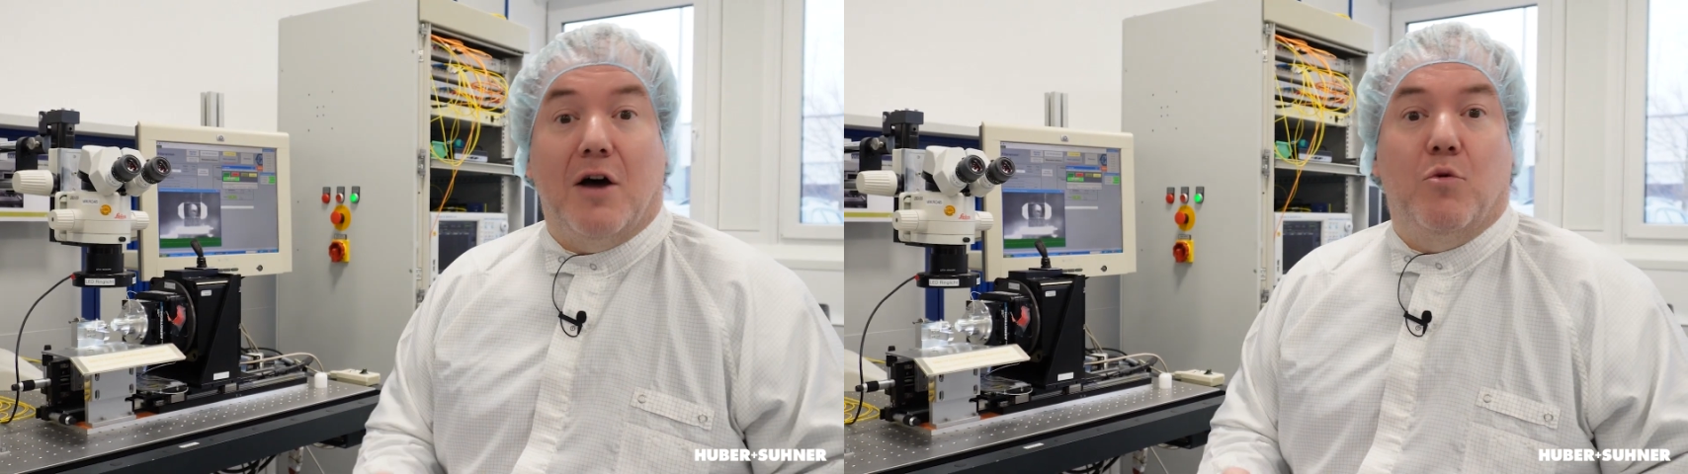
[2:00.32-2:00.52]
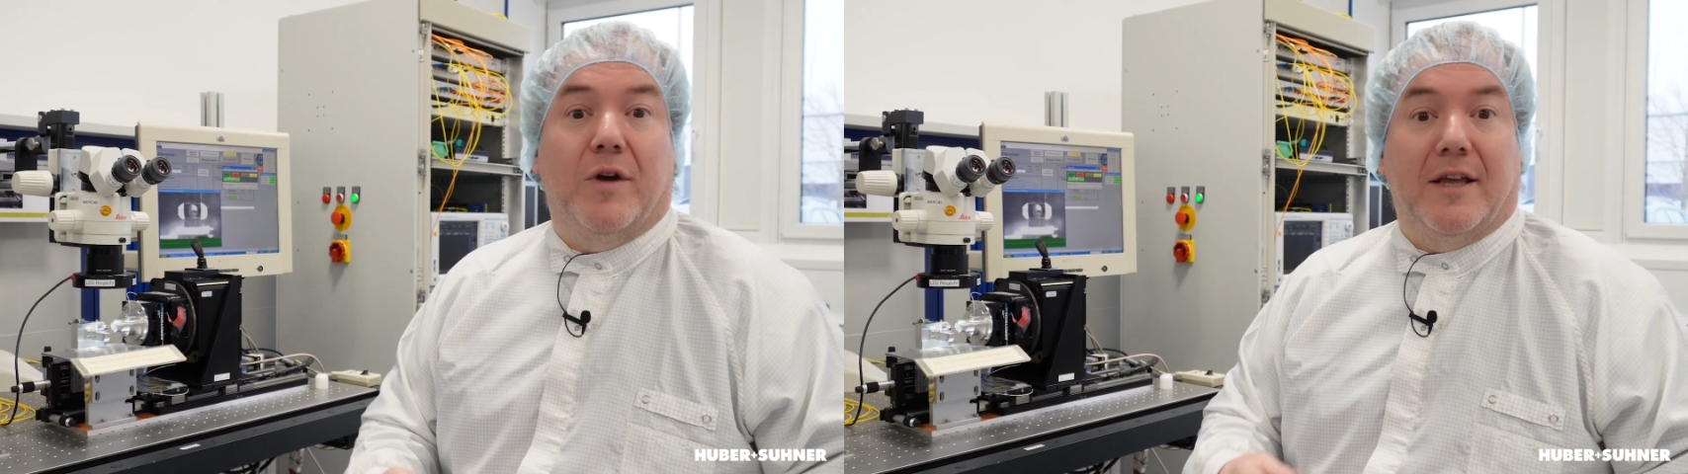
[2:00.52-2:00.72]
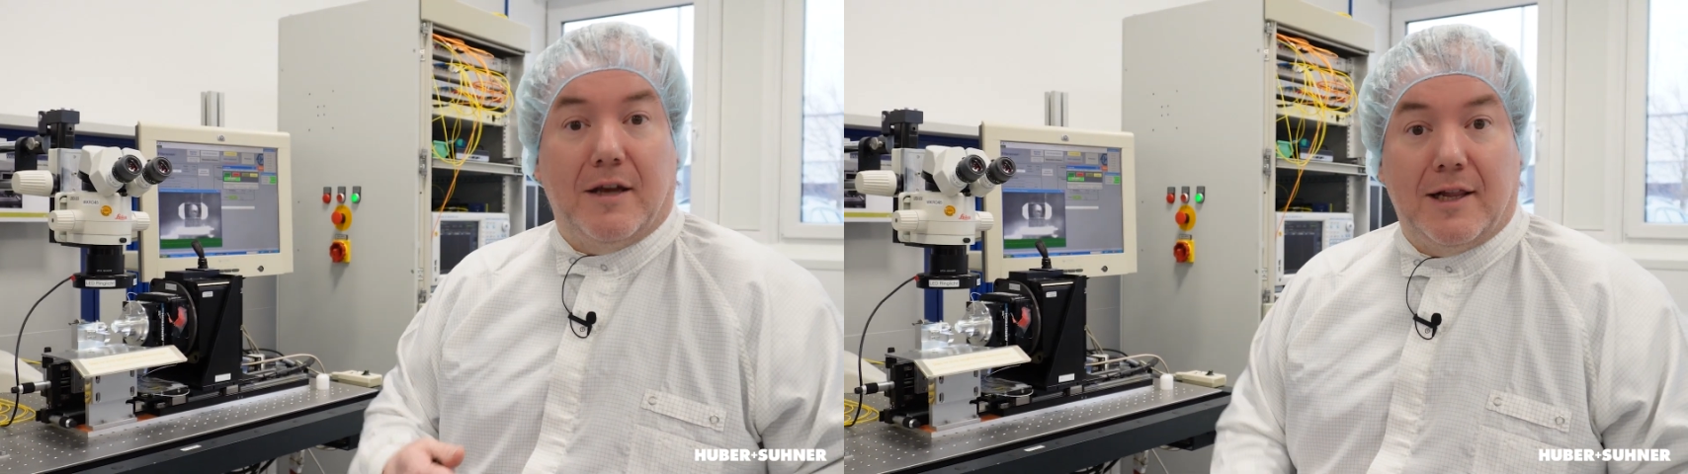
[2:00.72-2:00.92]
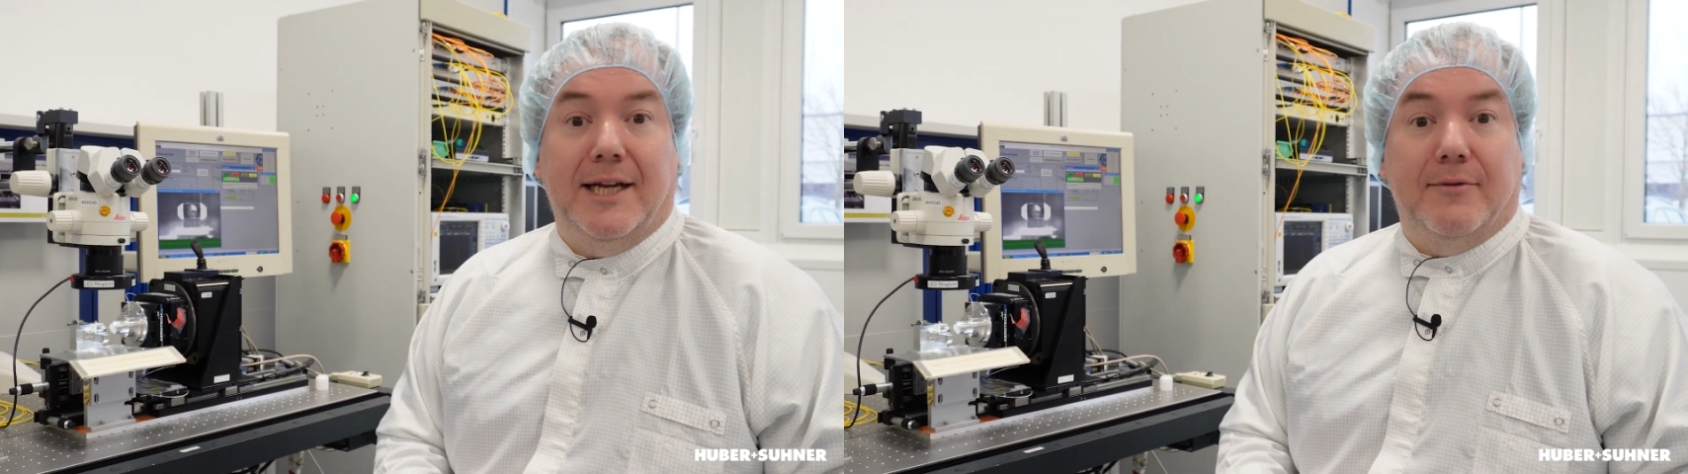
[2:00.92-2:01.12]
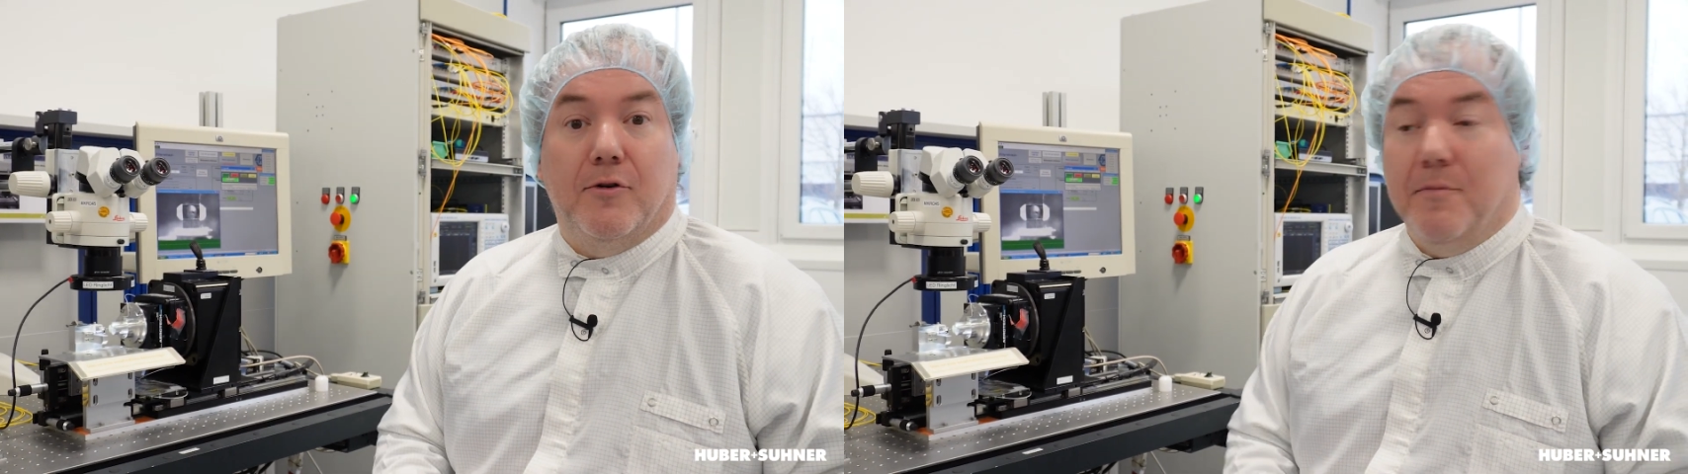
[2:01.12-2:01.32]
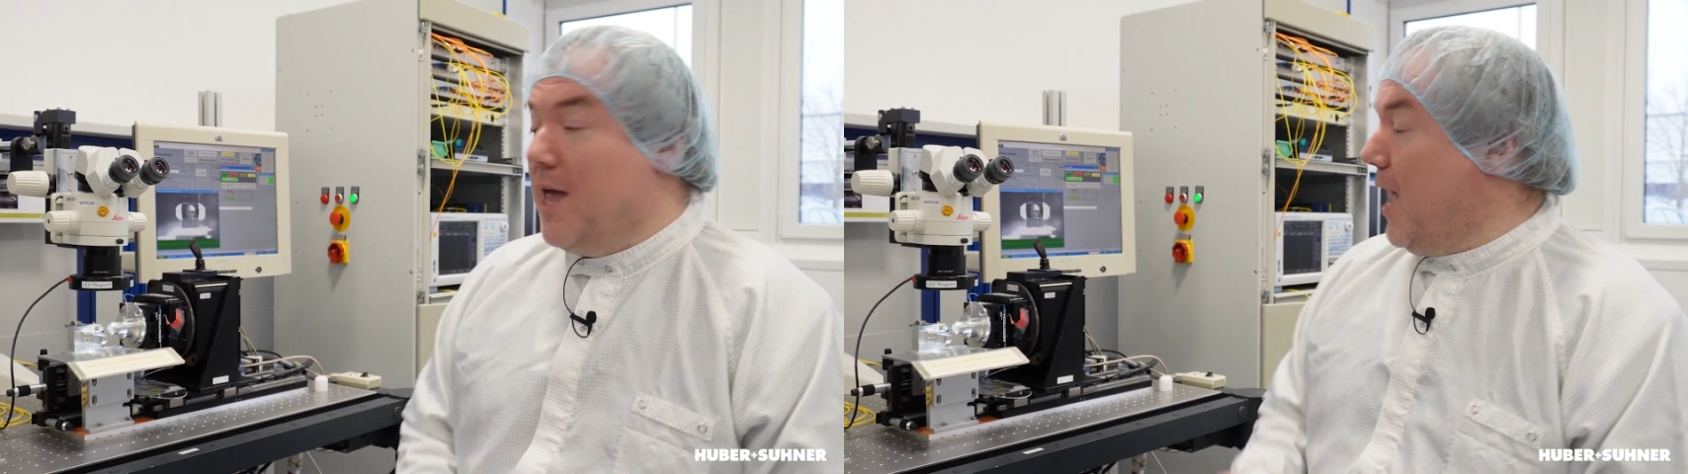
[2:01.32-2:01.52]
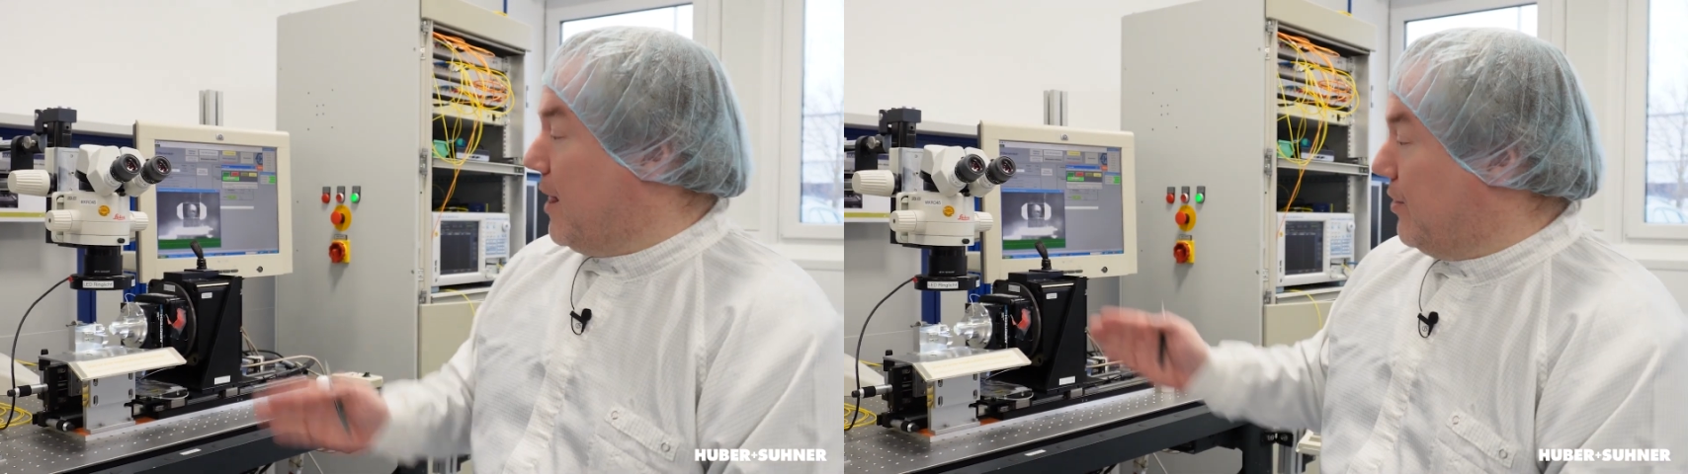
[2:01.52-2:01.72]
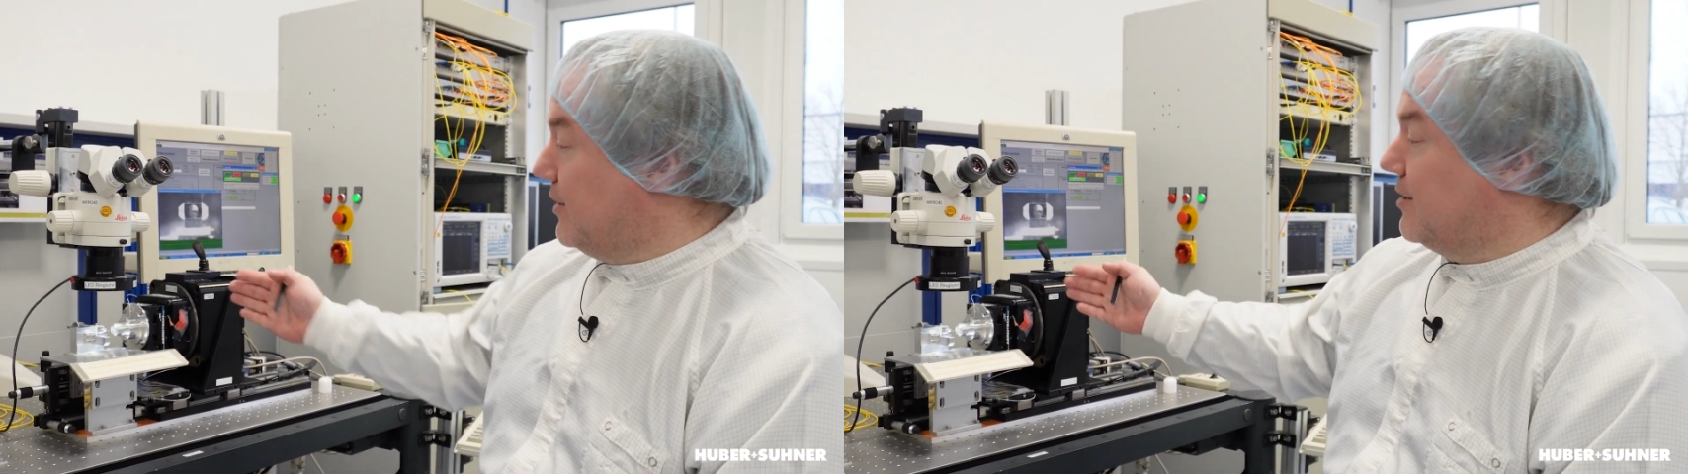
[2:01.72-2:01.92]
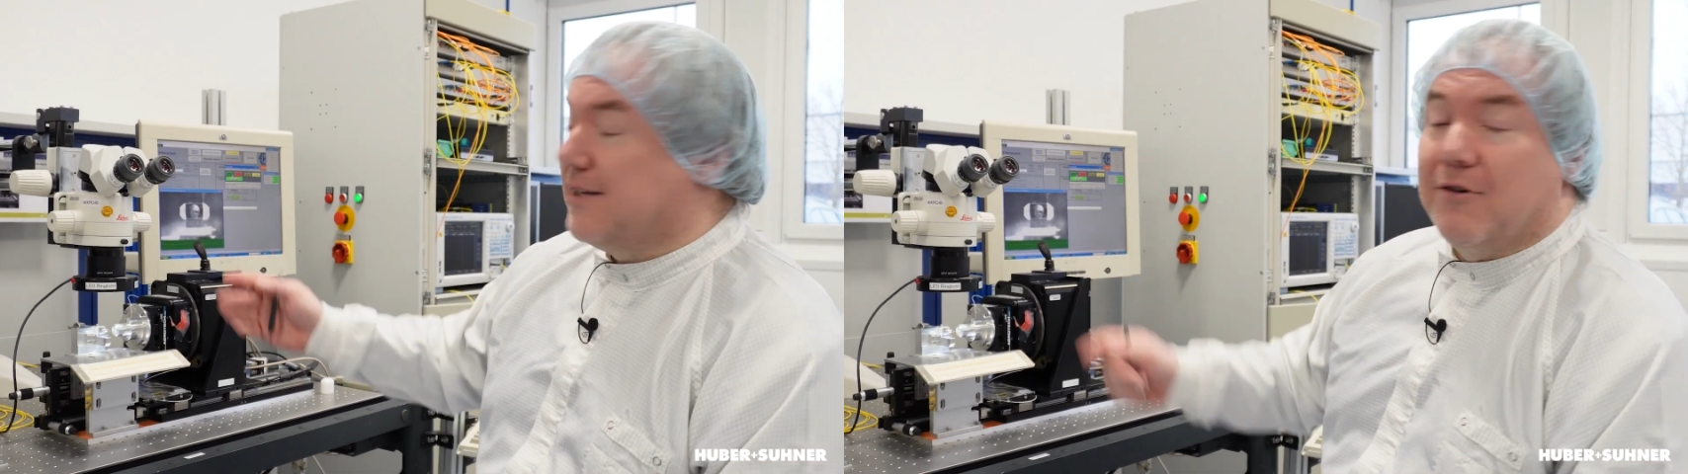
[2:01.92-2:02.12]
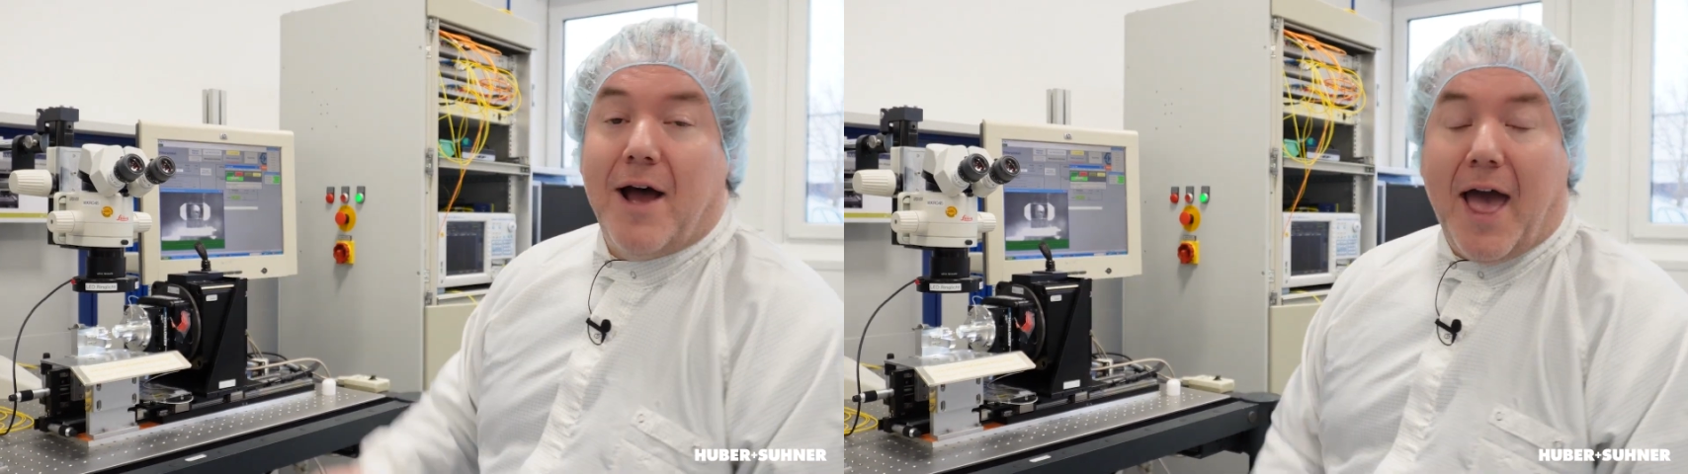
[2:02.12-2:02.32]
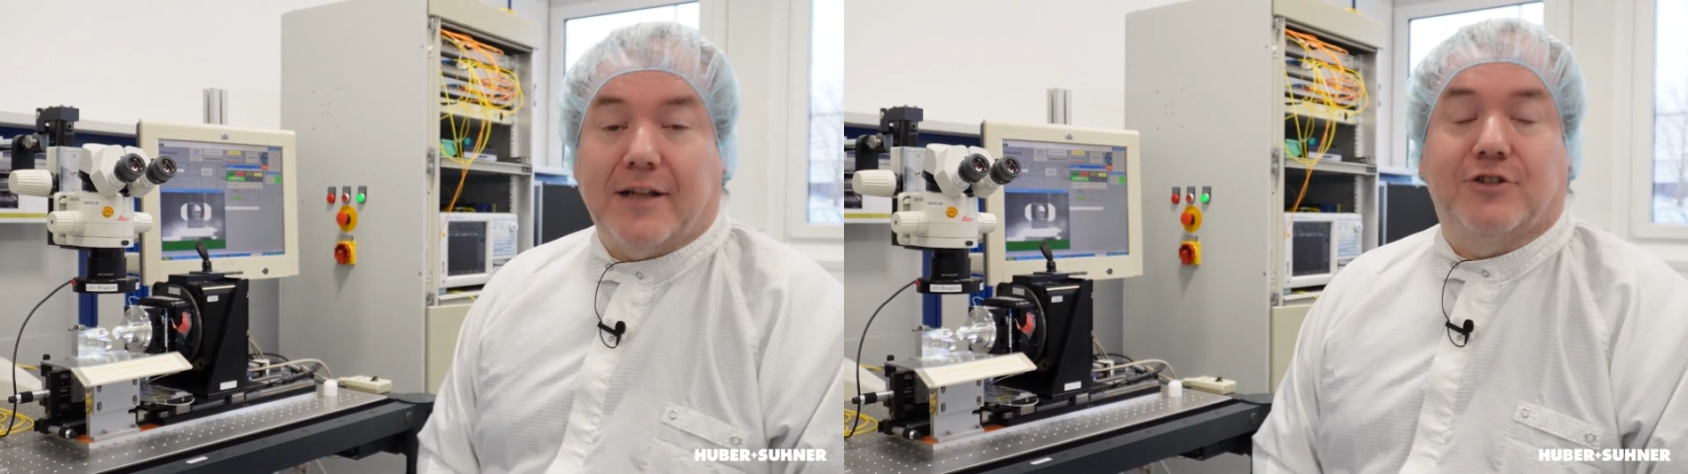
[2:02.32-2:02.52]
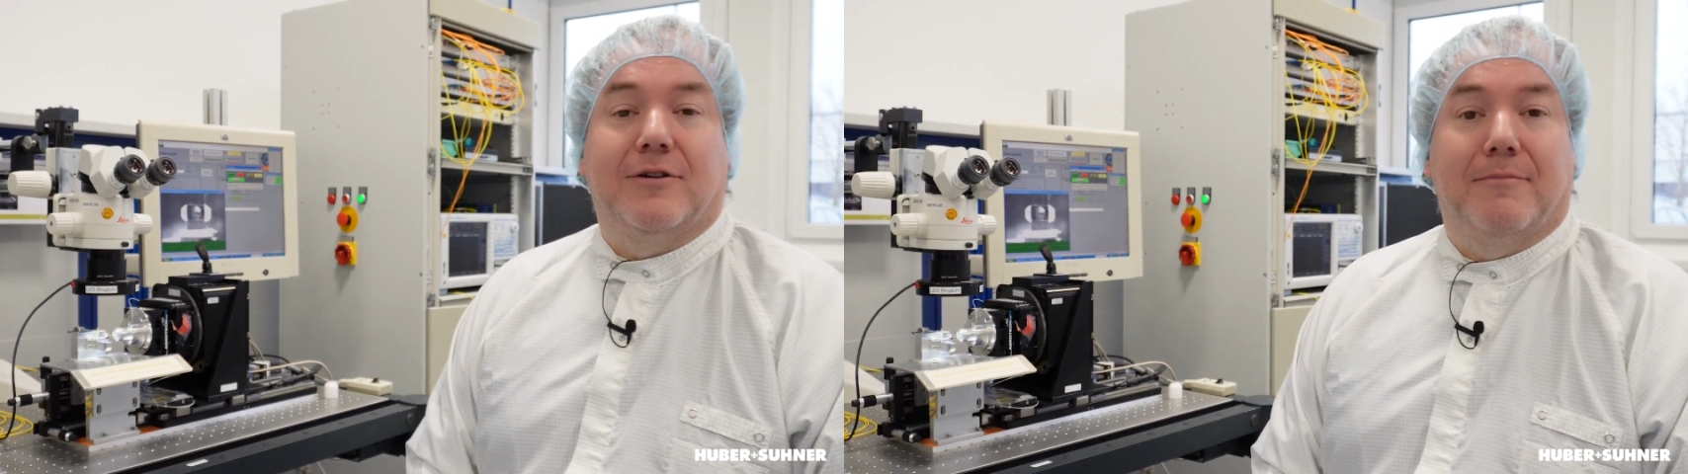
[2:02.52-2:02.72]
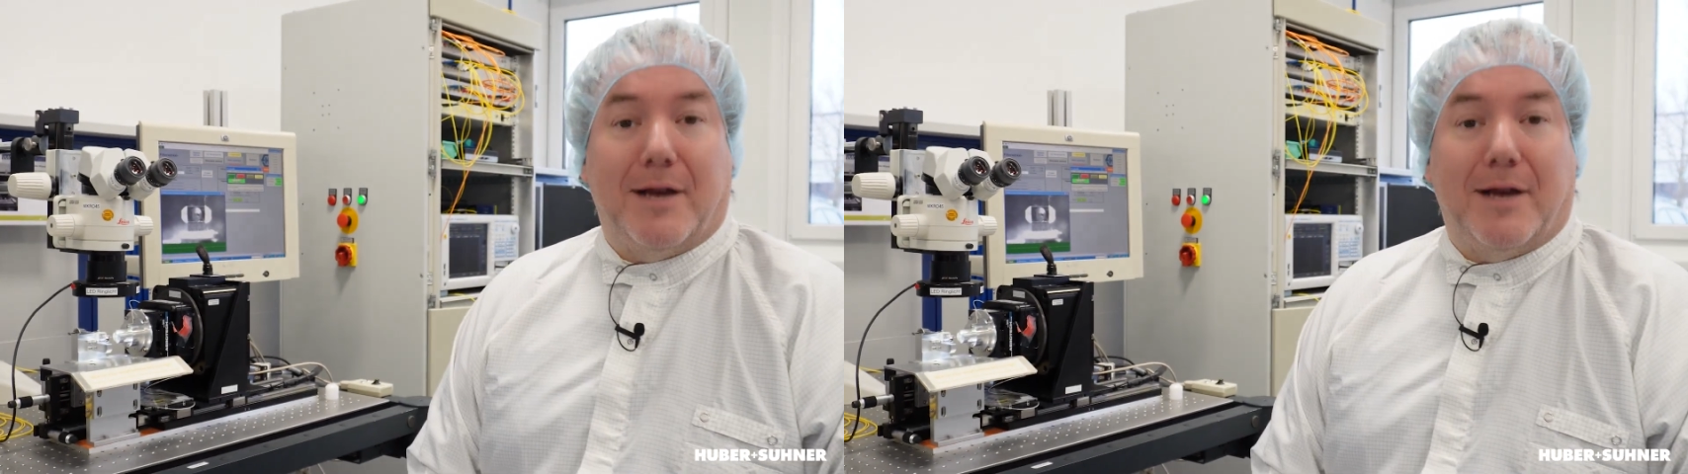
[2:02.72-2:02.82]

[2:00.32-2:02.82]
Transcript: now we're in the clean room and this is our actual